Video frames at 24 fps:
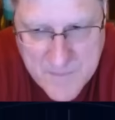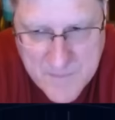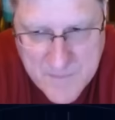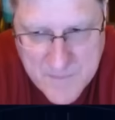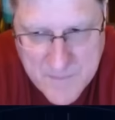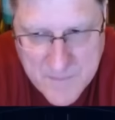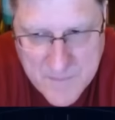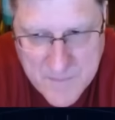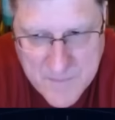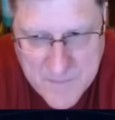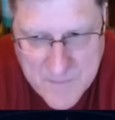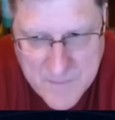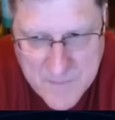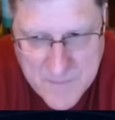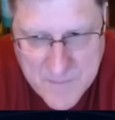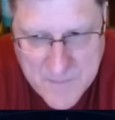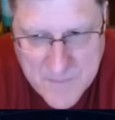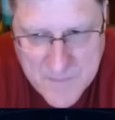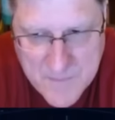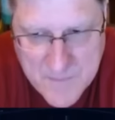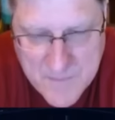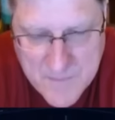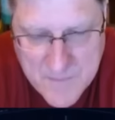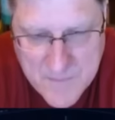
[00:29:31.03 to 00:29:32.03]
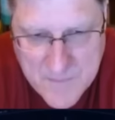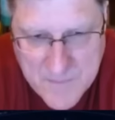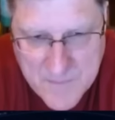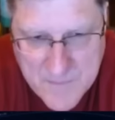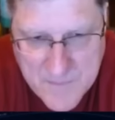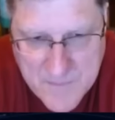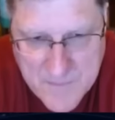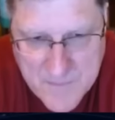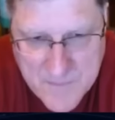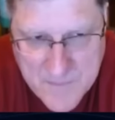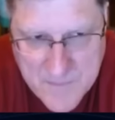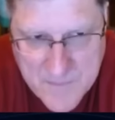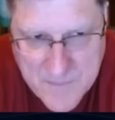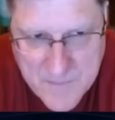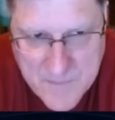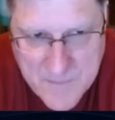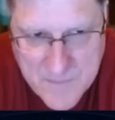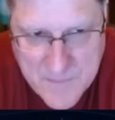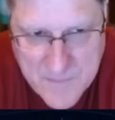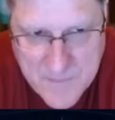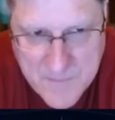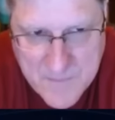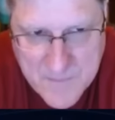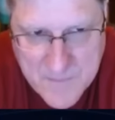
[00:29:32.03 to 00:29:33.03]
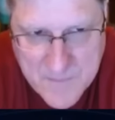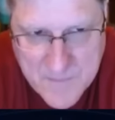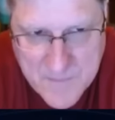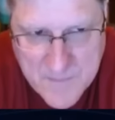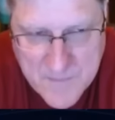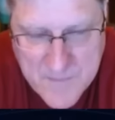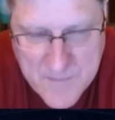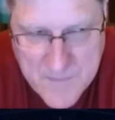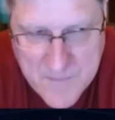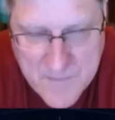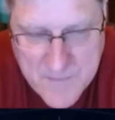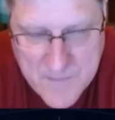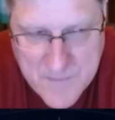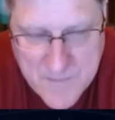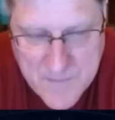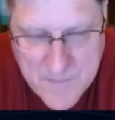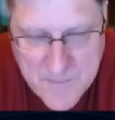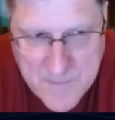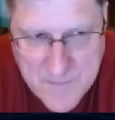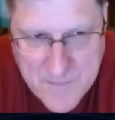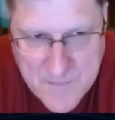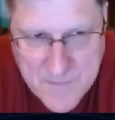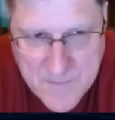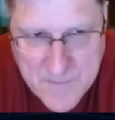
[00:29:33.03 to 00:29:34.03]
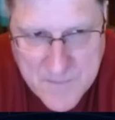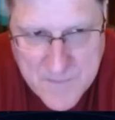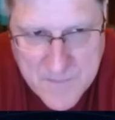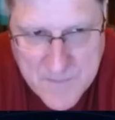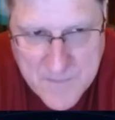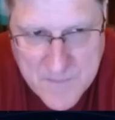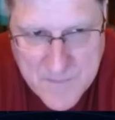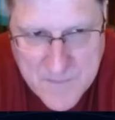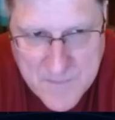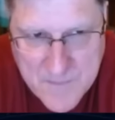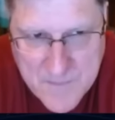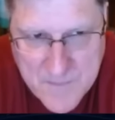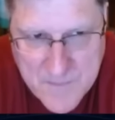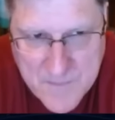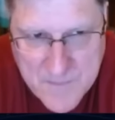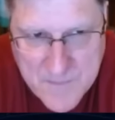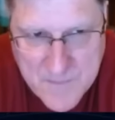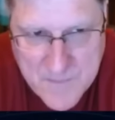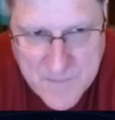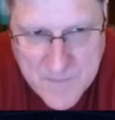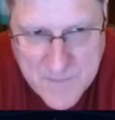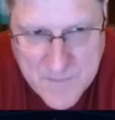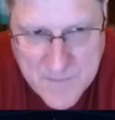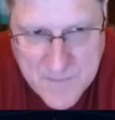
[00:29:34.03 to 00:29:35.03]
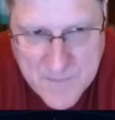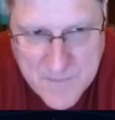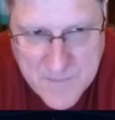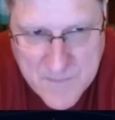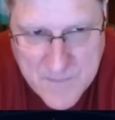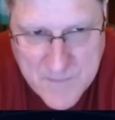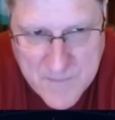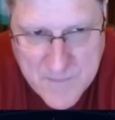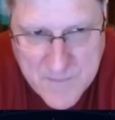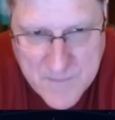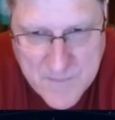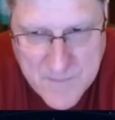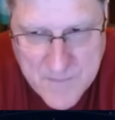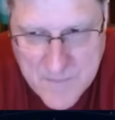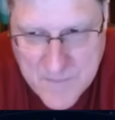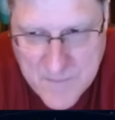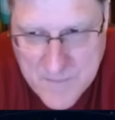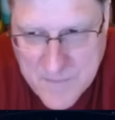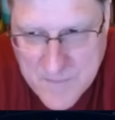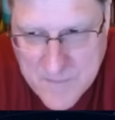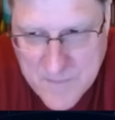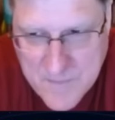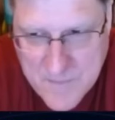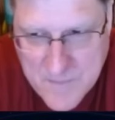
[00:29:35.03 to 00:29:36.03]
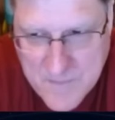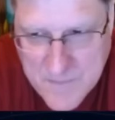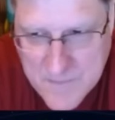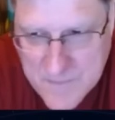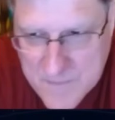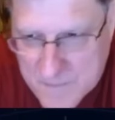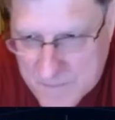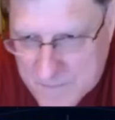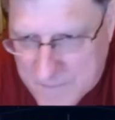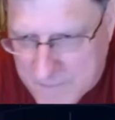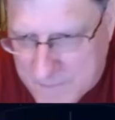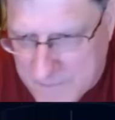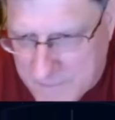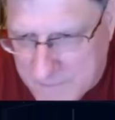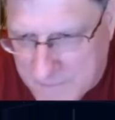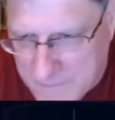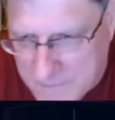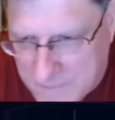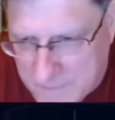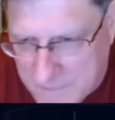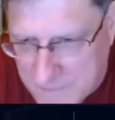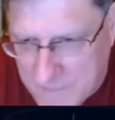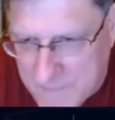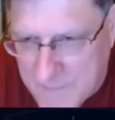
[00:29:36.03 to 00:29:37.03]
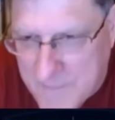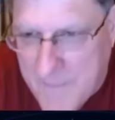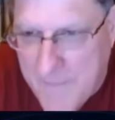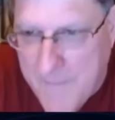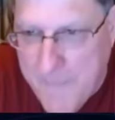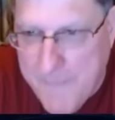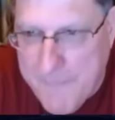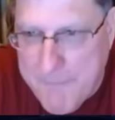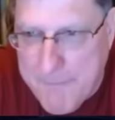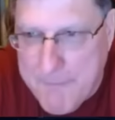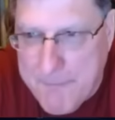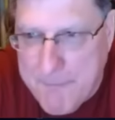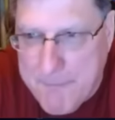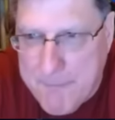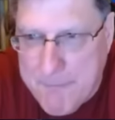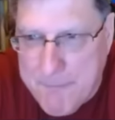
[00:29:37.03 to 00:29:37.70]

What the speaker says: The person shown says nothing.